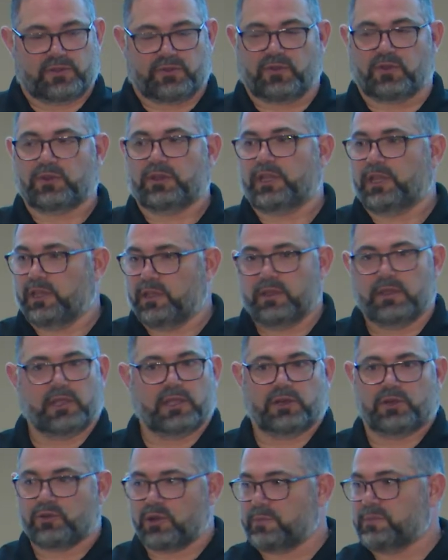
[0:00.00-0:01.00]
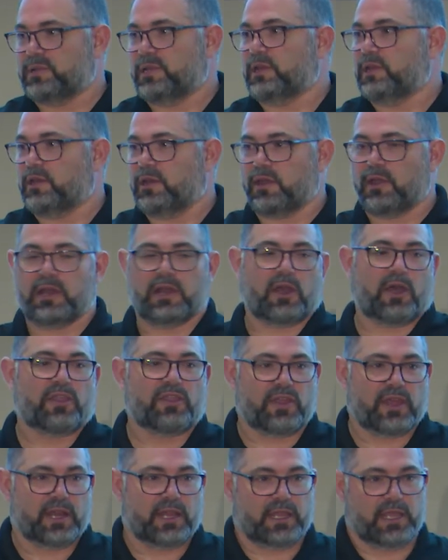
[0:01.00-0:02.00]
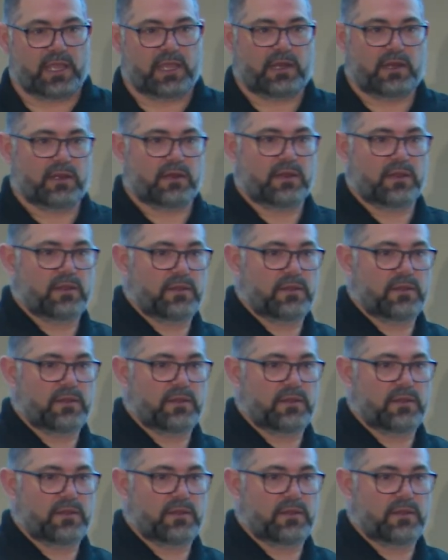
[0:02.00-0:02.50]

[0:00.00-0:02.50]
fully encrypted and authenticated.